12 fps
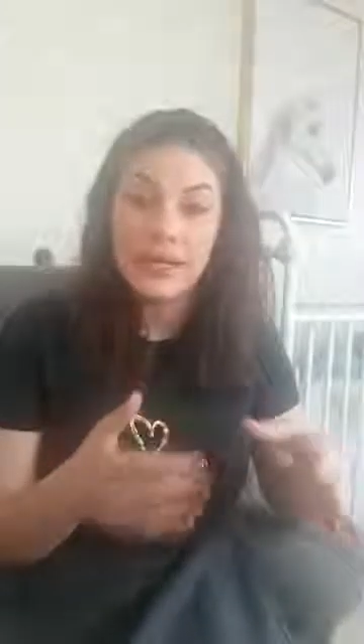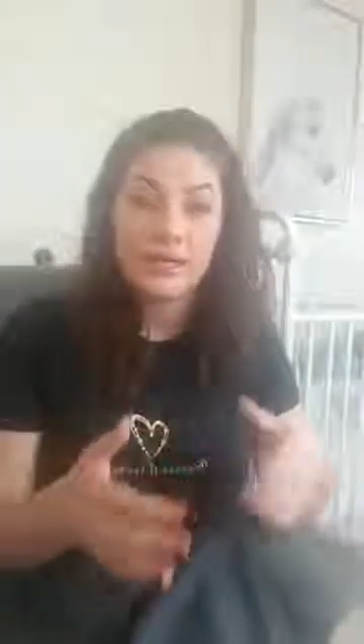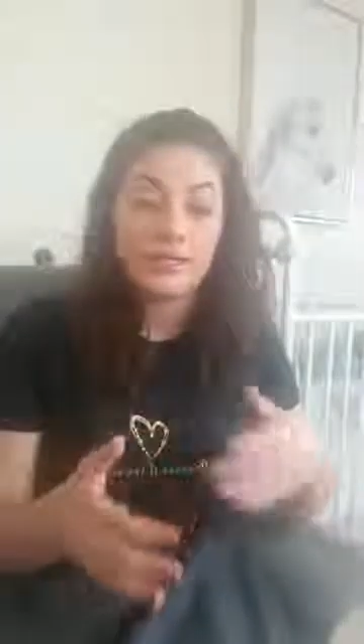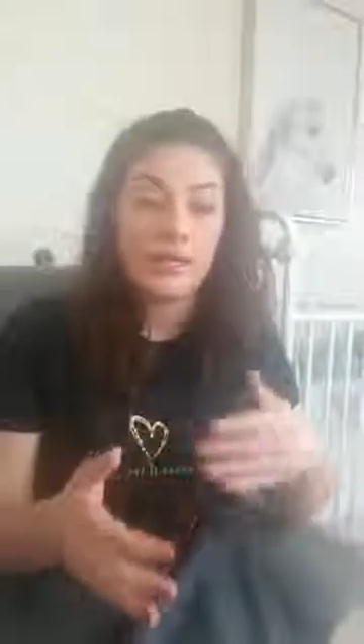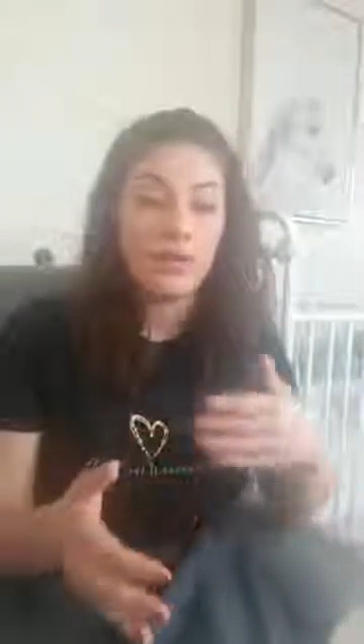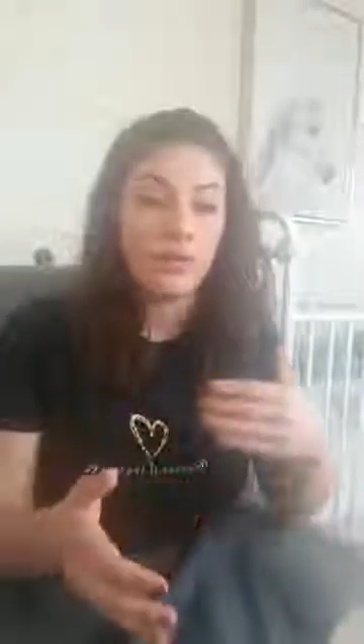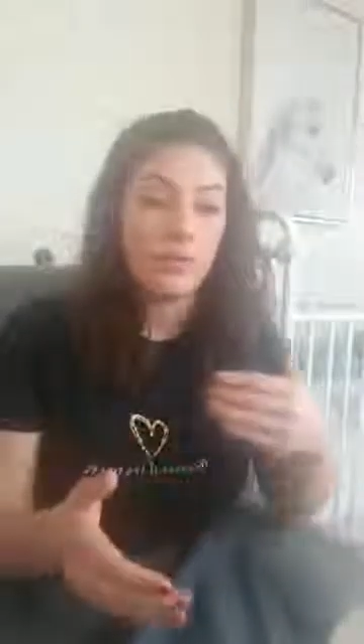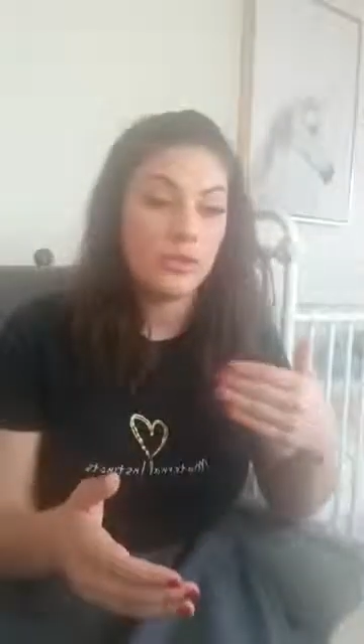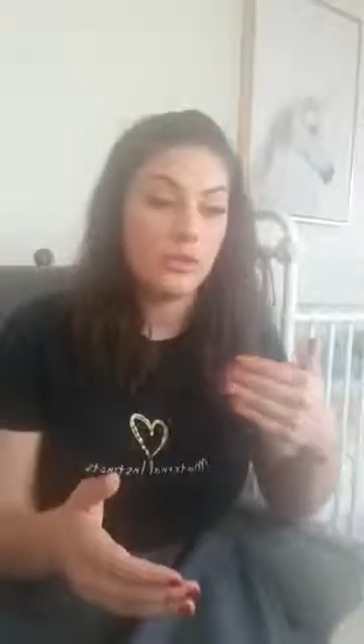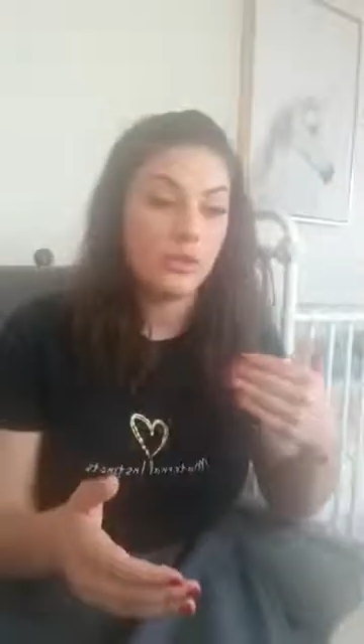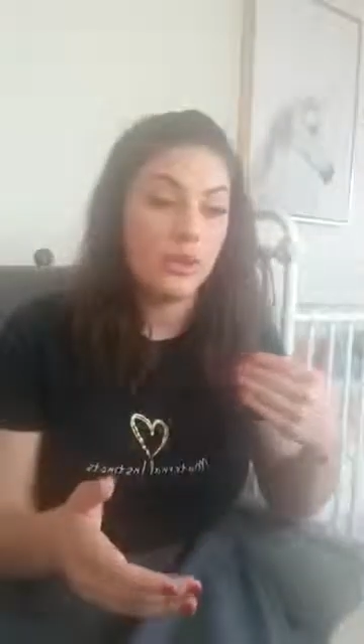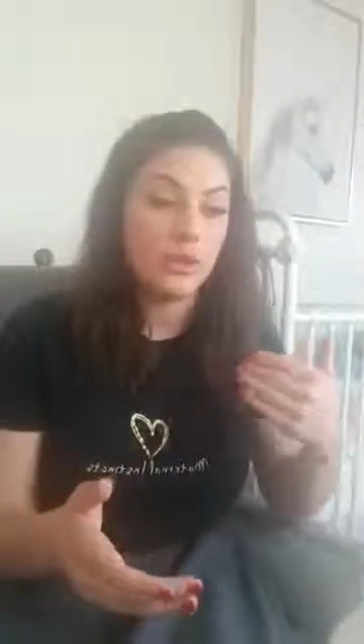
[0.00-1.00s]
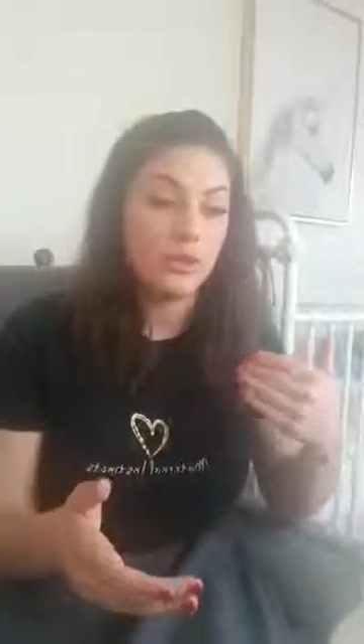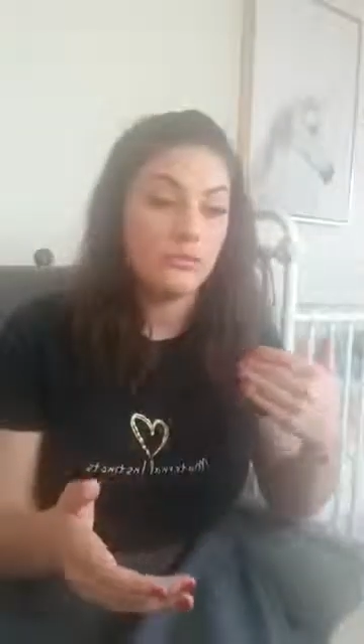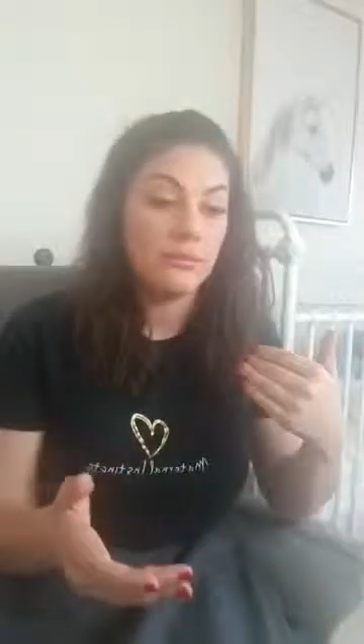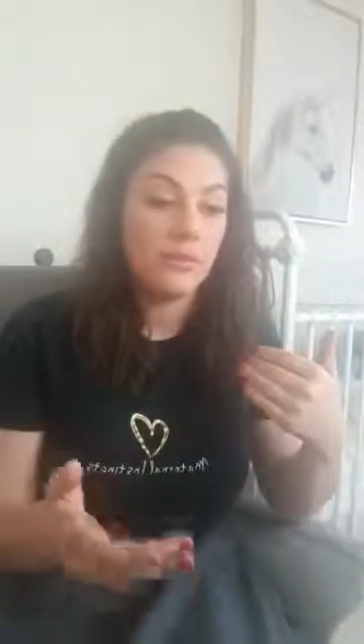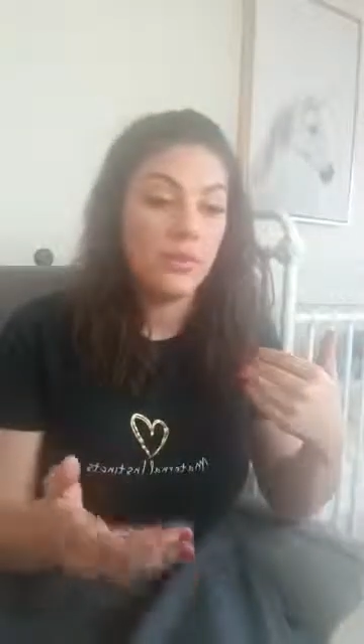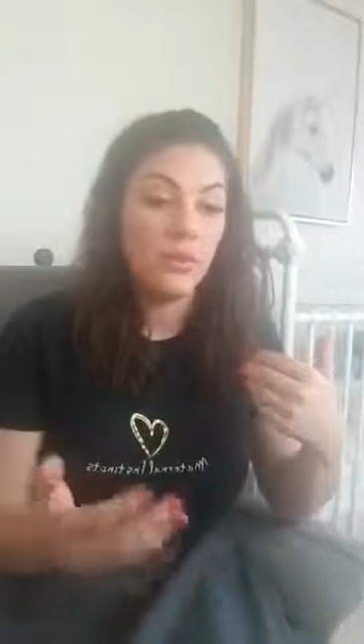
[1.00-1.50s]
and it's anywhere between
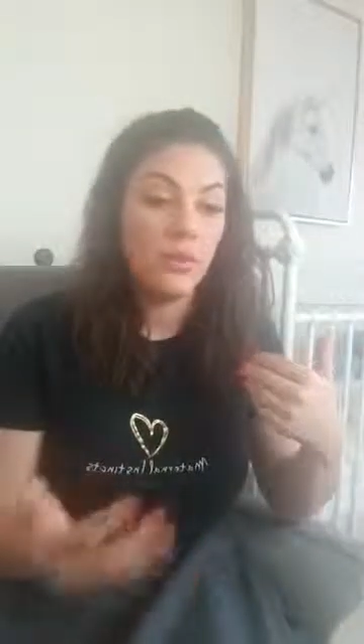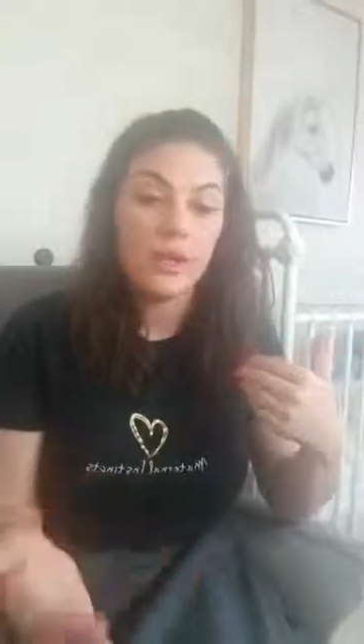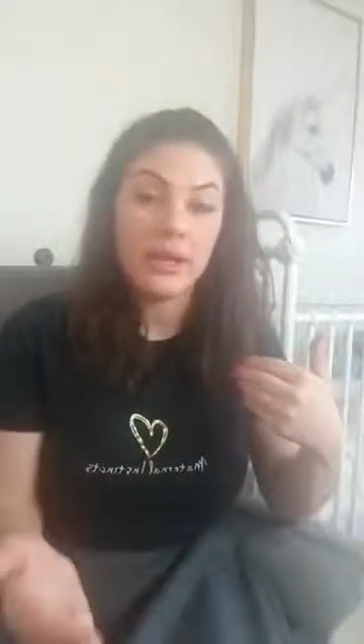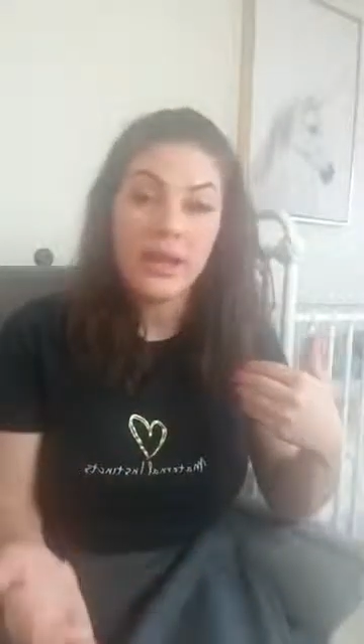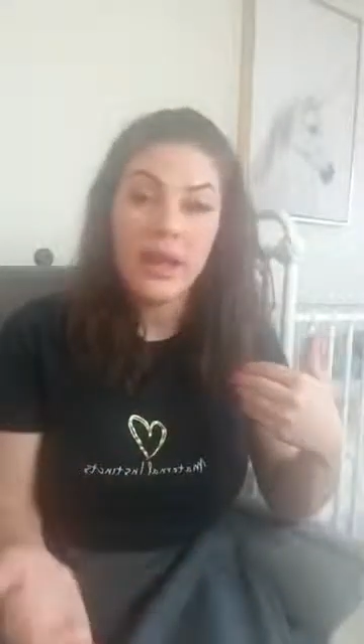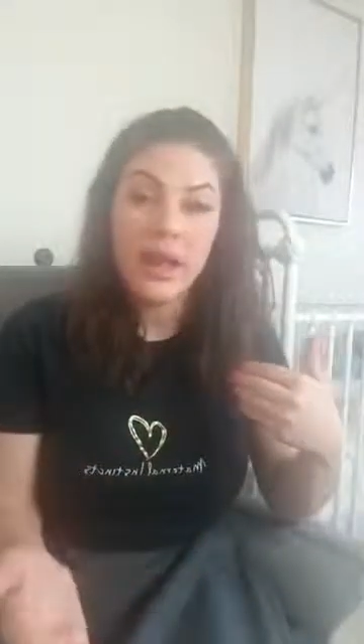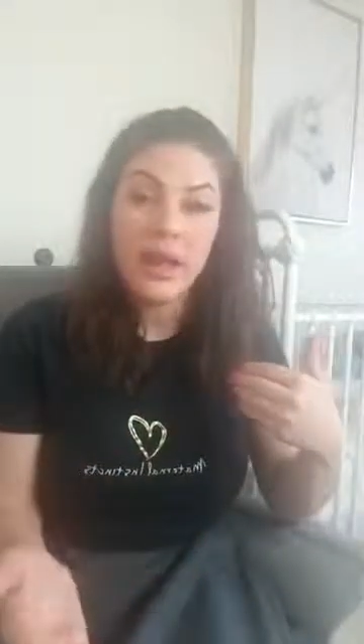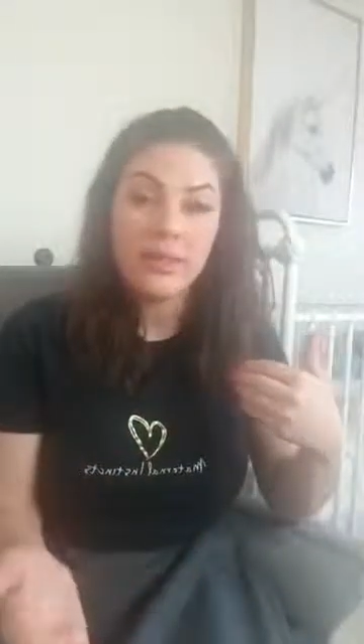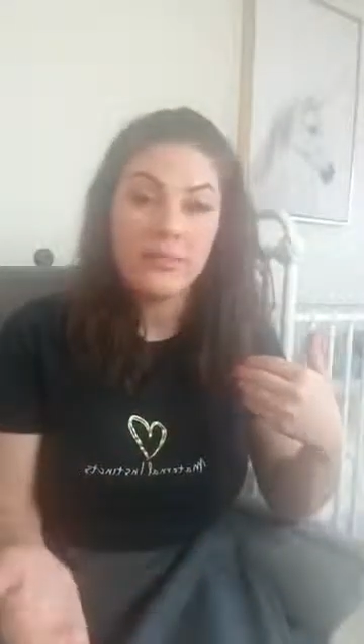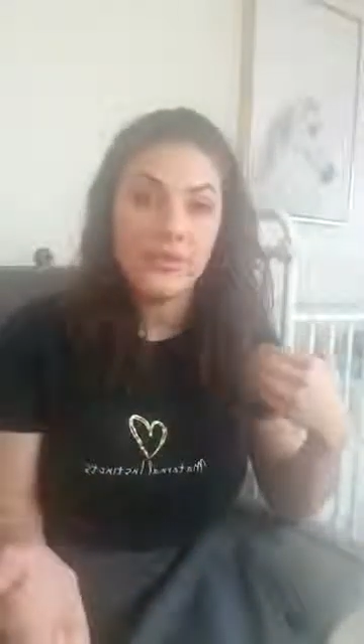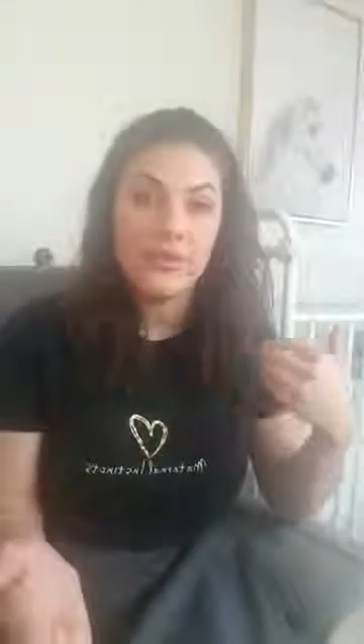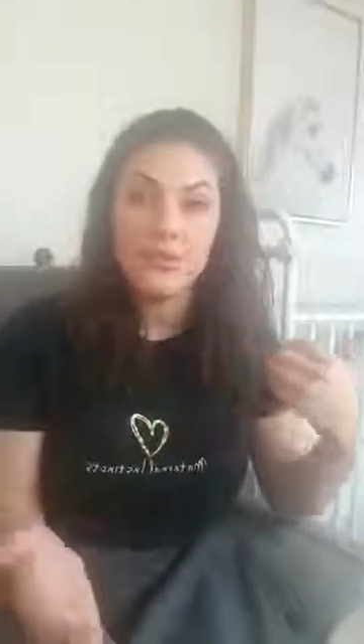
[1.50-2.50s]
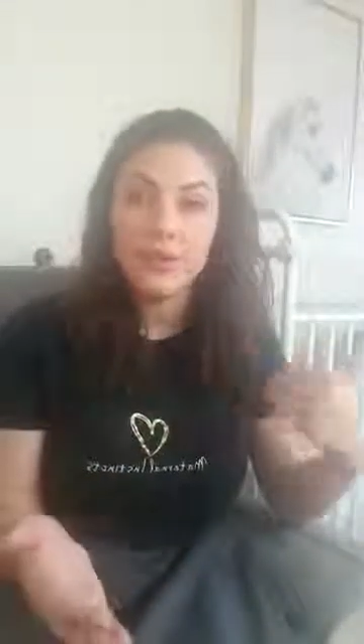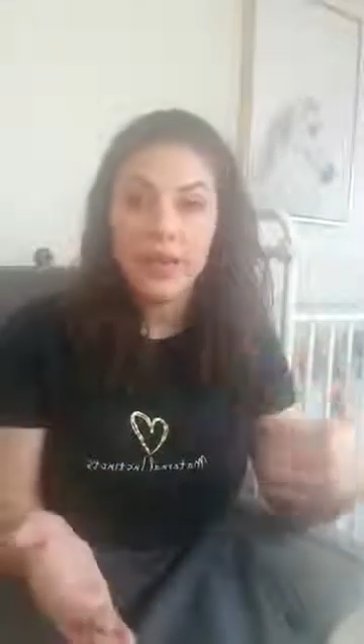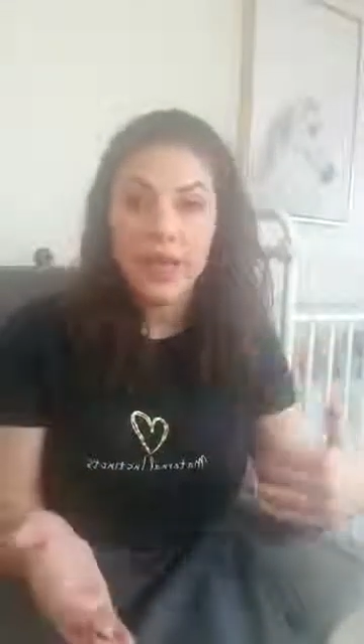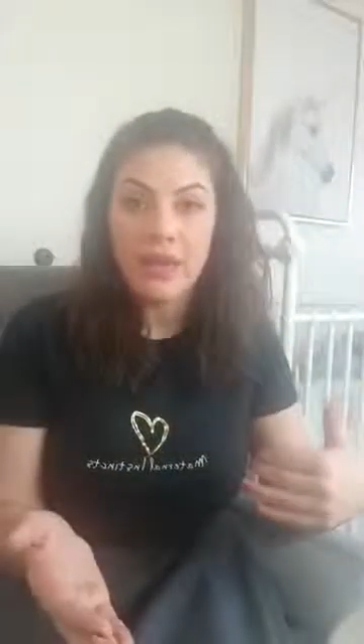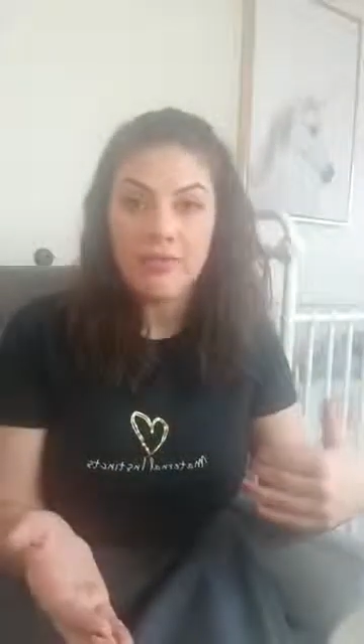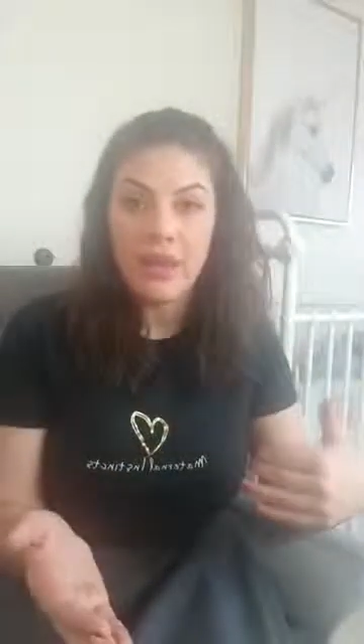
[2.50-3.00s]
1.5 to
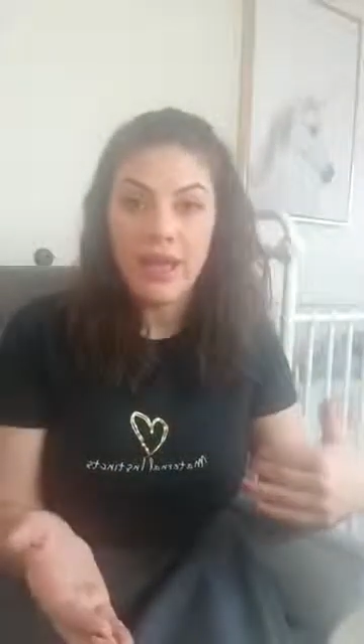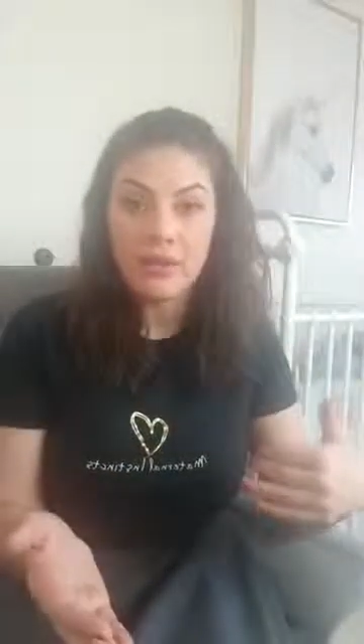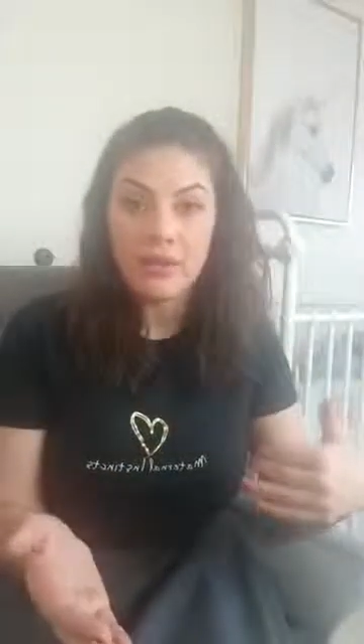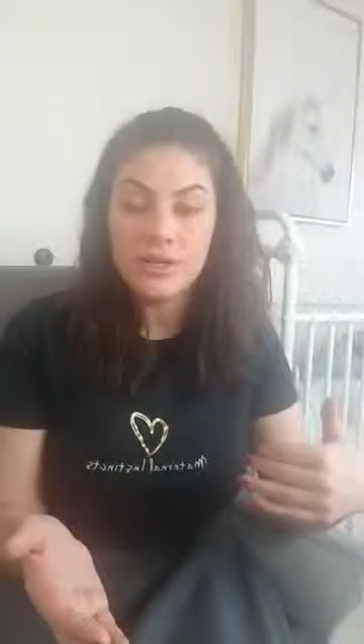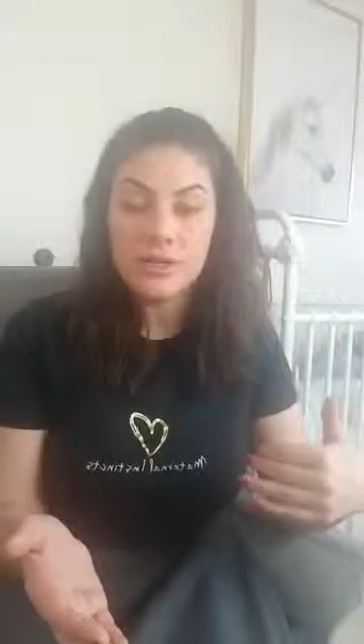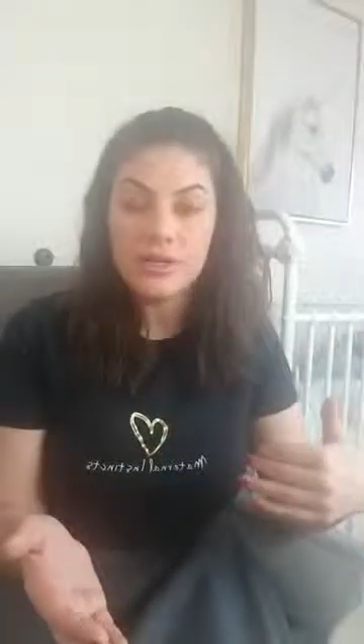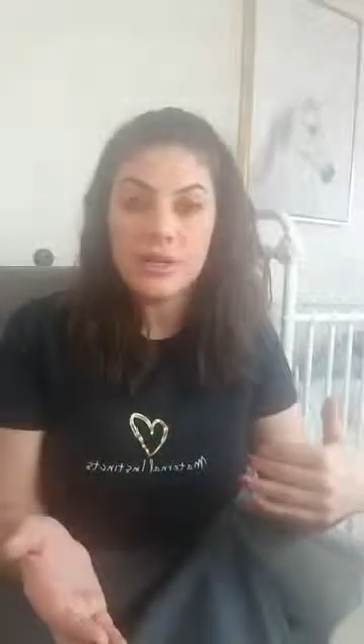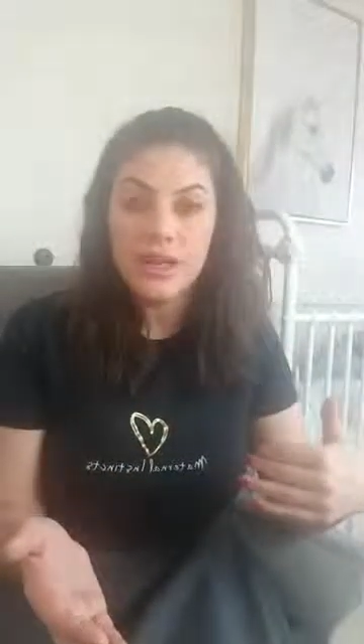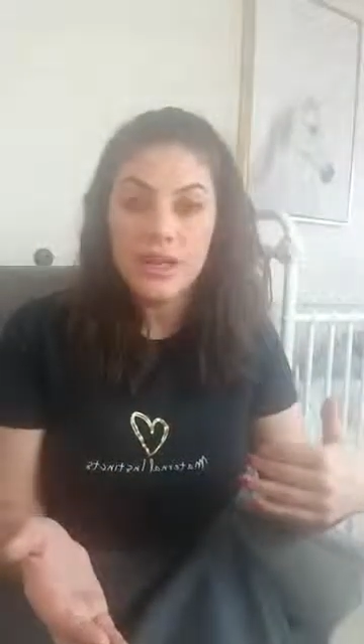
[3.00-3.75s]
2.5 hours.